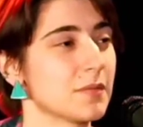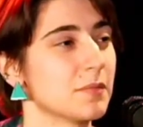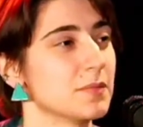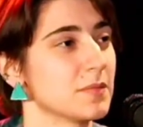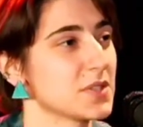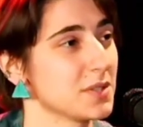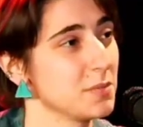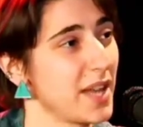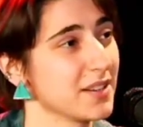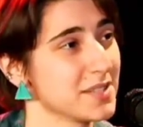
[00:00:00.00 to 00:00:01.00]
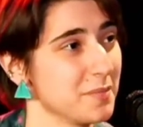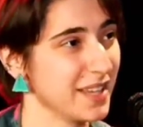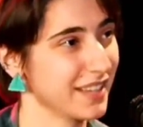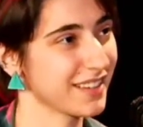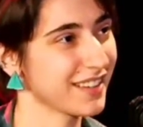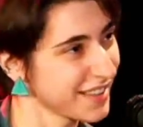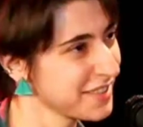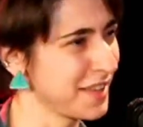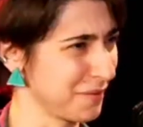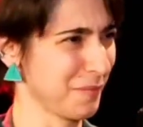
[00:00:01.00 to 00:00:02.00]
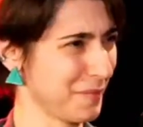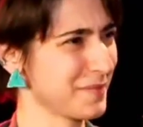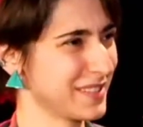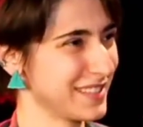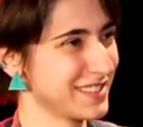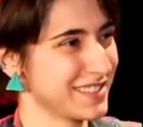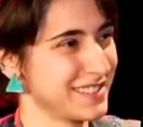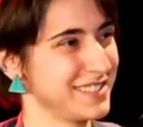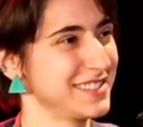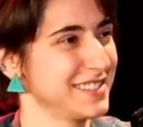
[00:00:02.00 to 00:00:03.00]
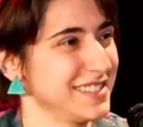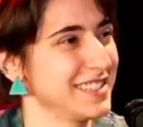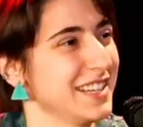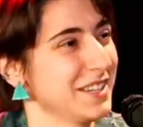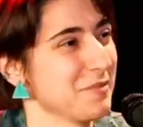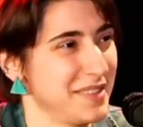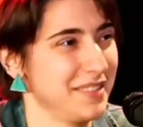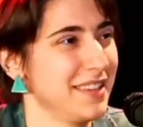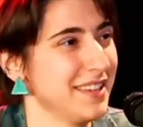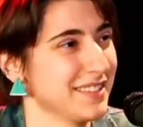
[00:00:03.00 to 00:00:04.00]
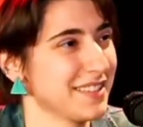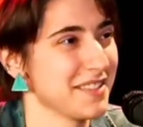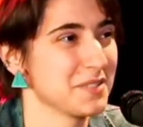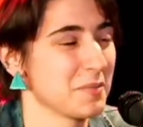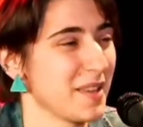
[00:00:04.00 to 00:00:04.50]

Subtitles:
So it's better to be, I think, sitting with the instrument.